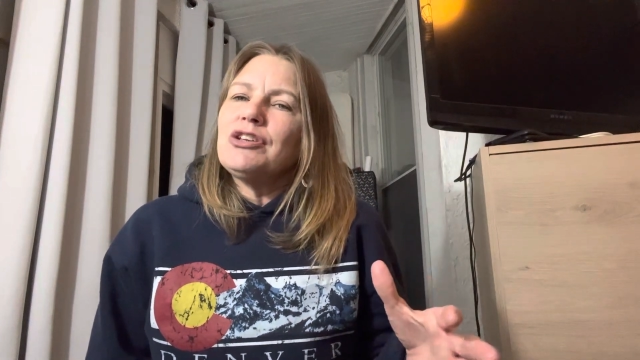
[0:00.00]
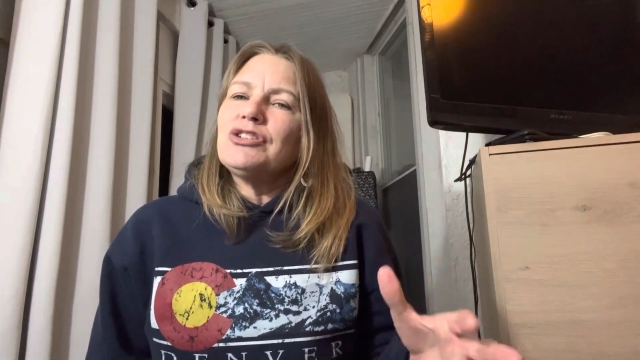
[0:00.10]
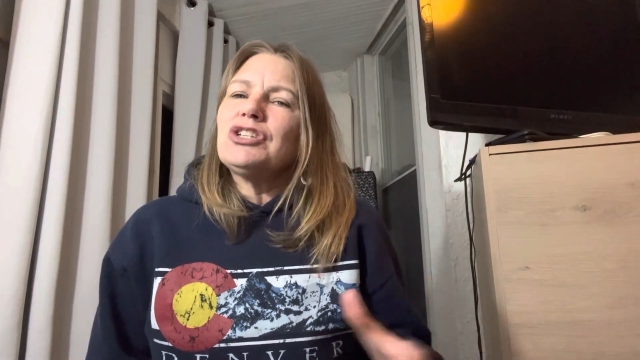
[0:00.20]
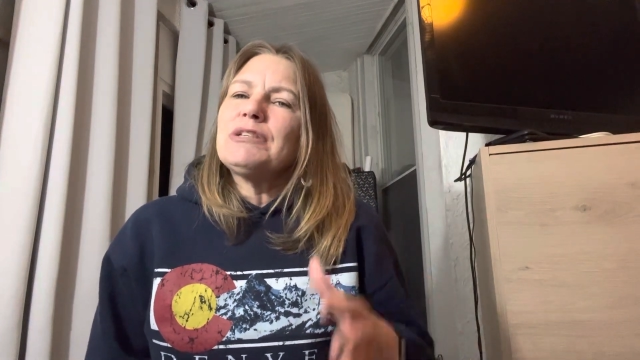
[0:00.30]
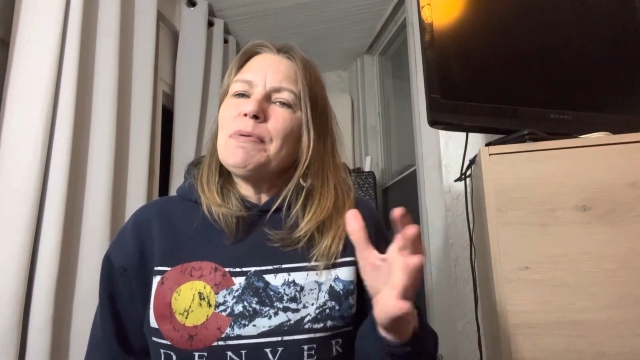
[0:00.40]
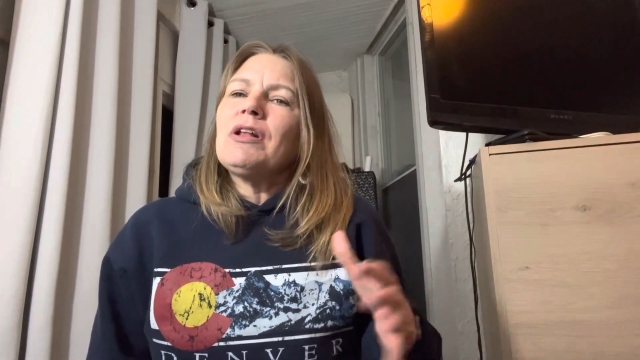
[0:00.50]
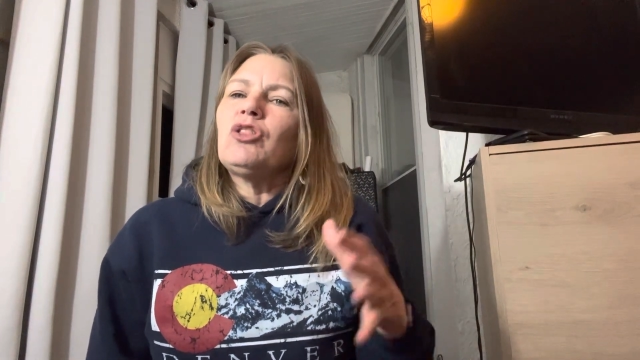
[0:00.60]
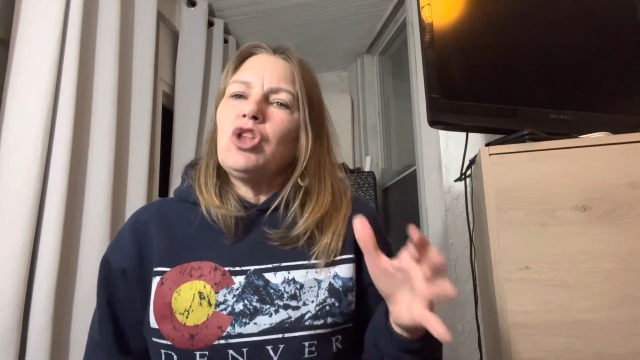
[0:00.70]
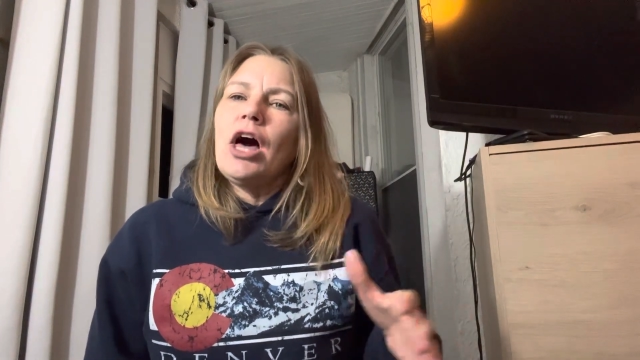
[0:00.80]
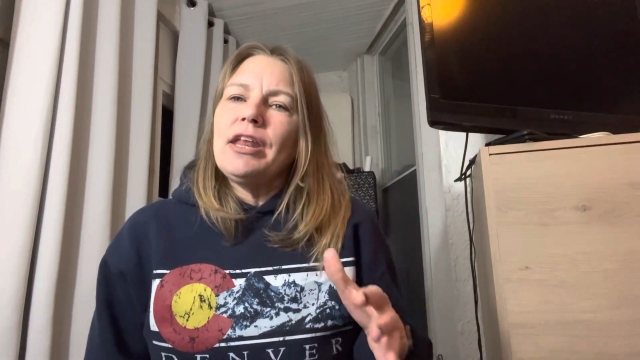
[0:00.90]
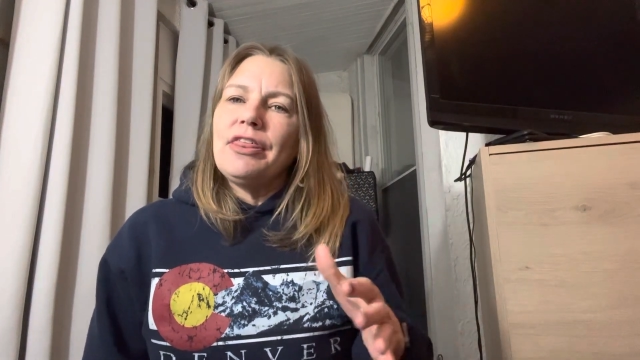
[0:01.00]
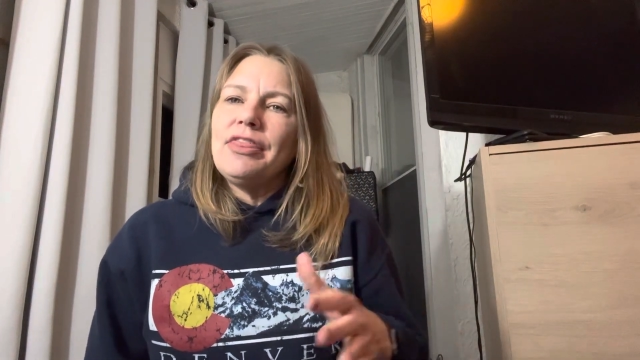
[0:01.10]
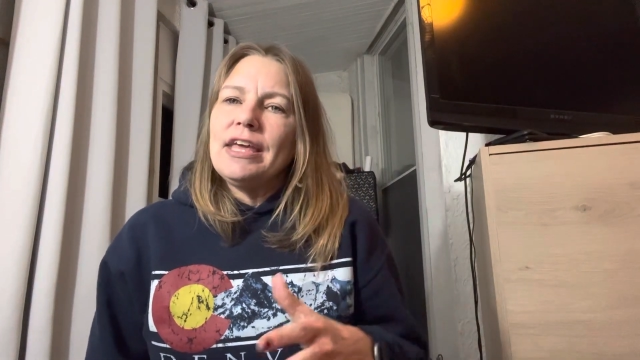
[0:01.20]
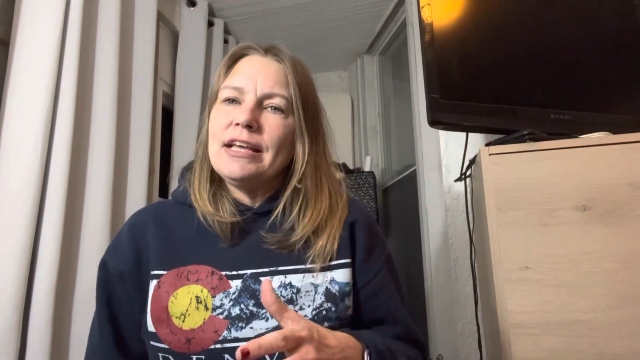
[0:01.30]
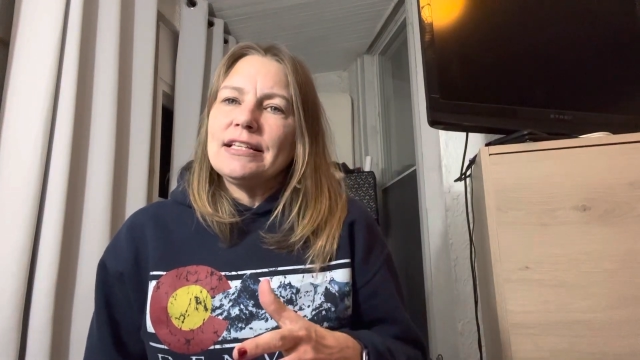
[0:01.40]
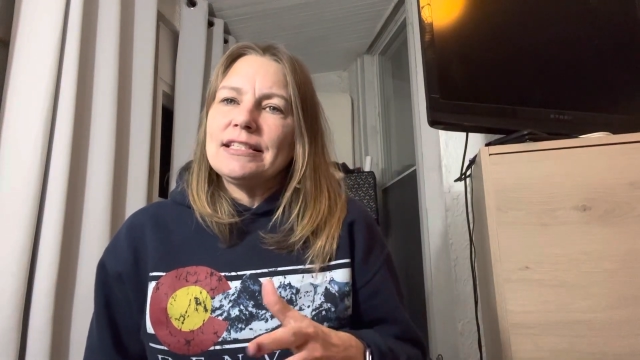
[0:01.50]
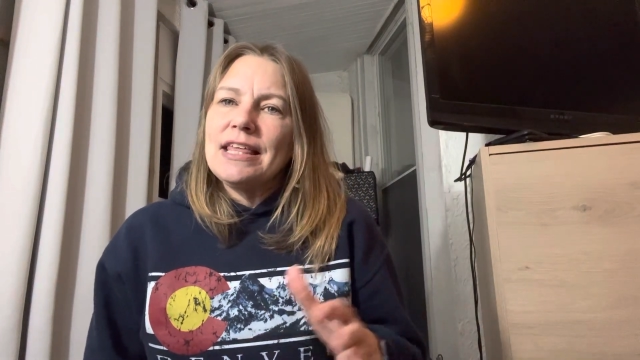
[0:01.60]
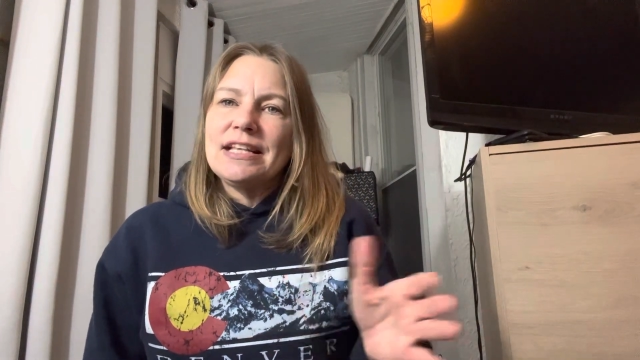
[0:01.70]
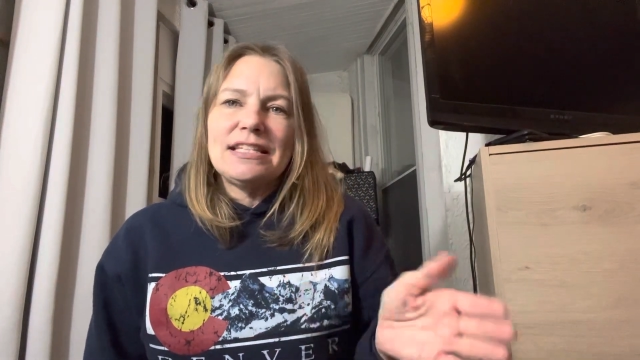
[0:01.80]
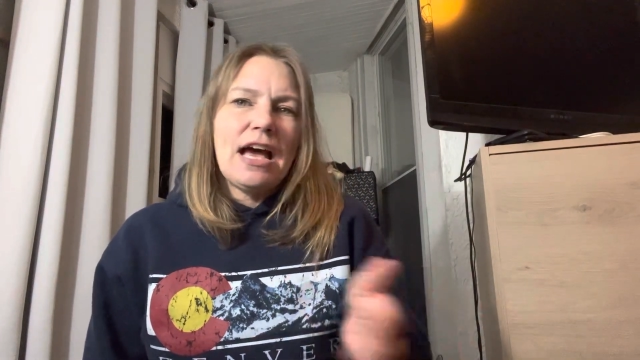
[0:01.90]
there's just been a lot of things,
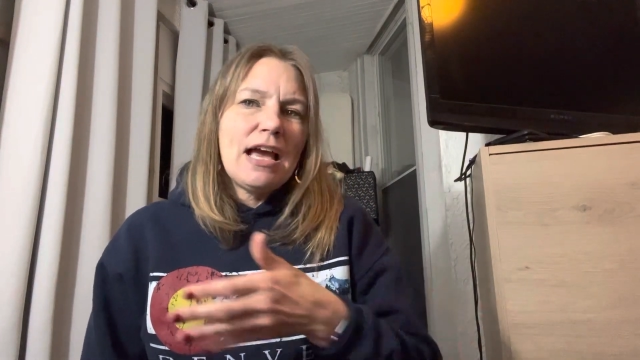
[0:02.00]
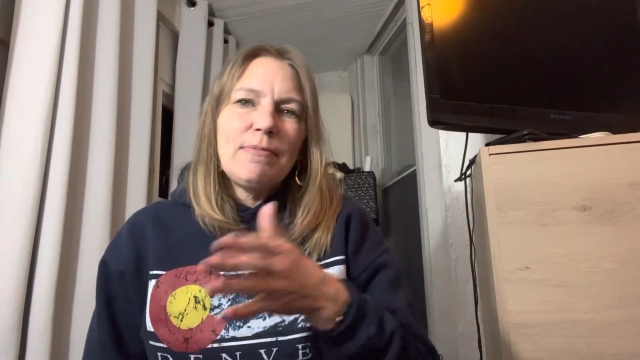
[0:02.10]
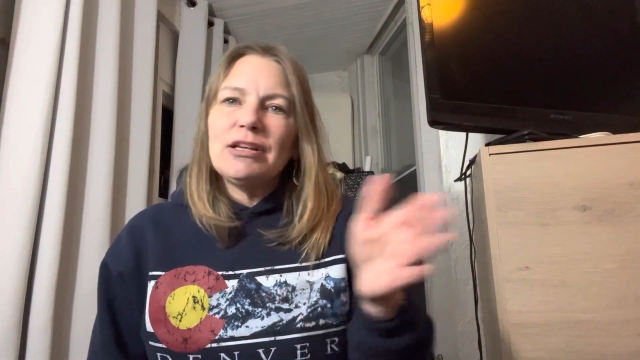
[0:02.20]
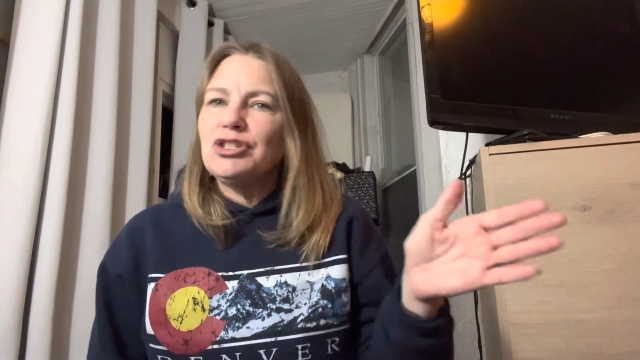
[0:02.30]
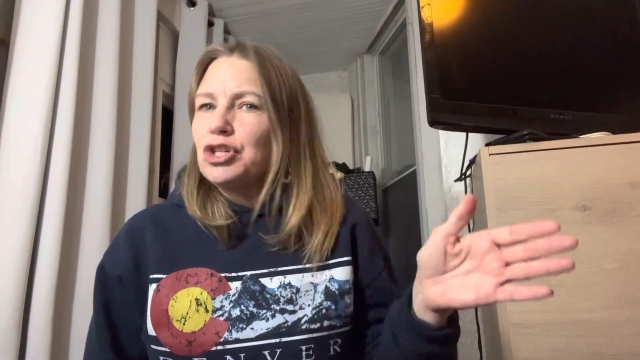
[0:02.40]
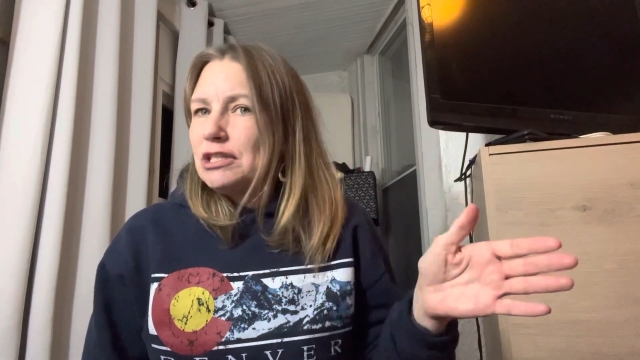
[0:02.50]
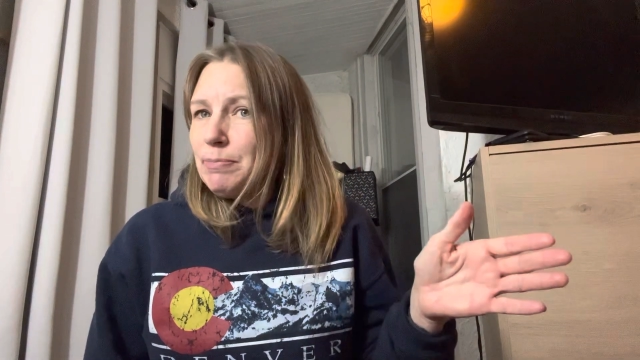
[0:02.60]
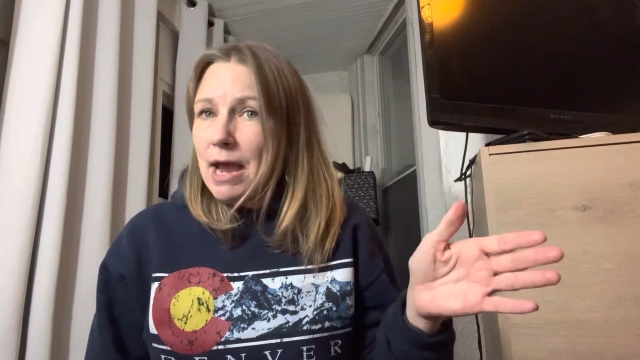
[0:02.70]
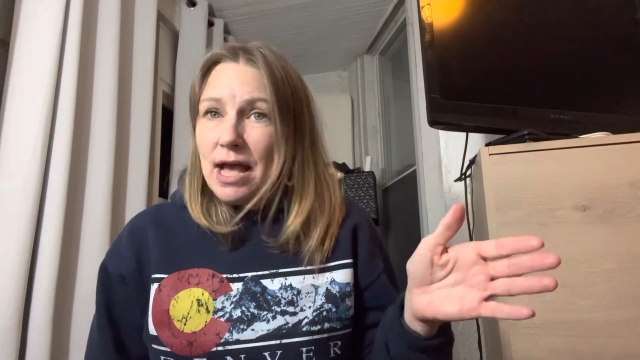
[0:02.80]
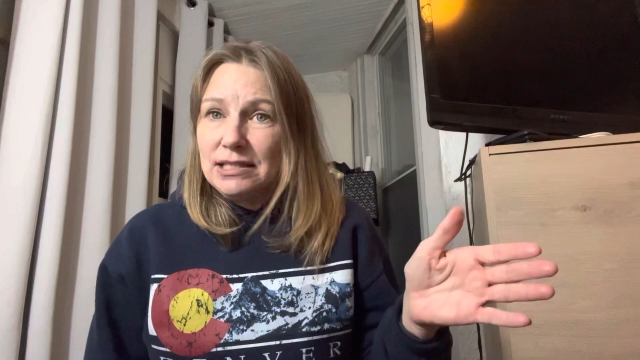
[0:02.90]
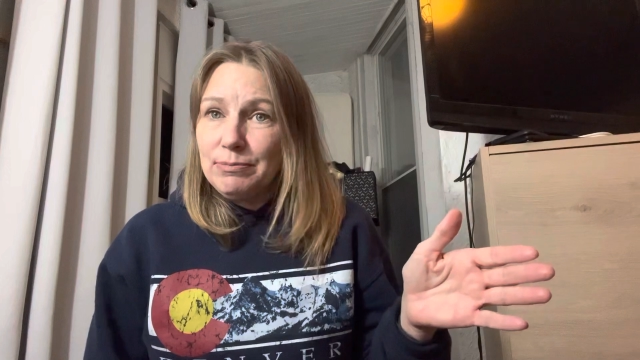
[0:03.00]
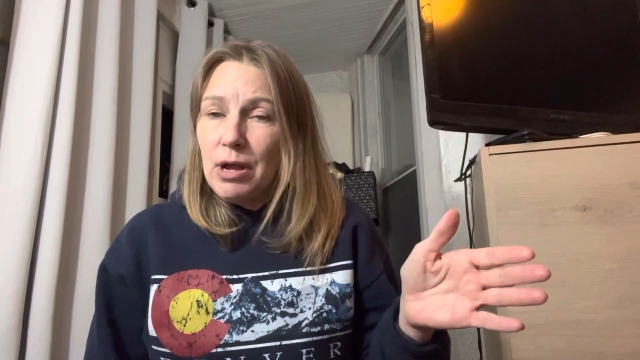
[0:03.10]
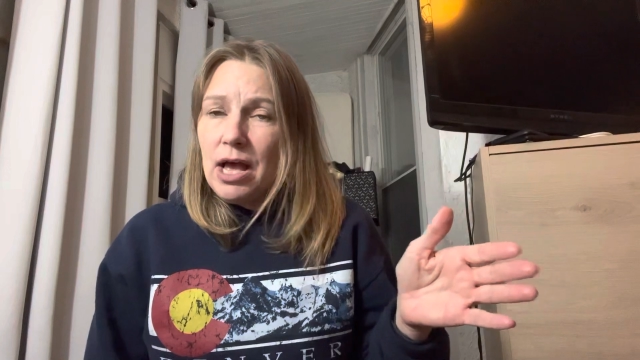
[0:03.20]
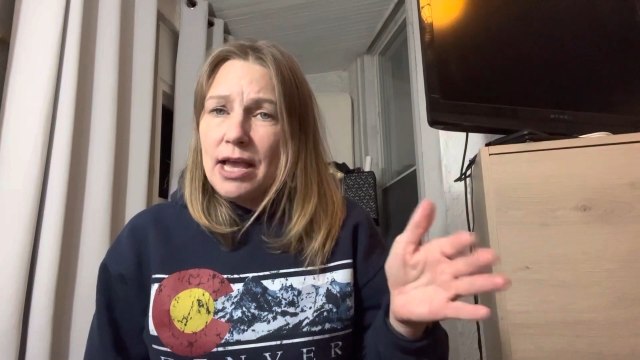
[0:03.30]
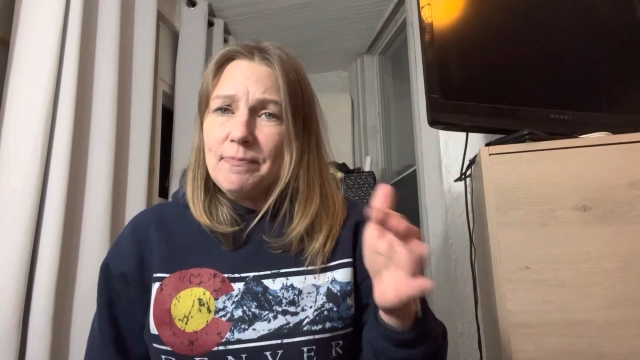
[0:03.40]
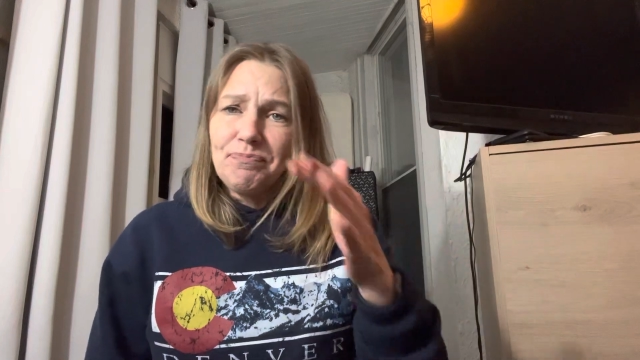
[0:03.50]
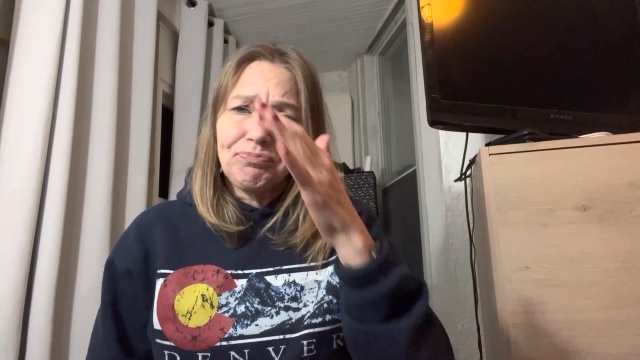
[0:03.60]
and the time has just passed by.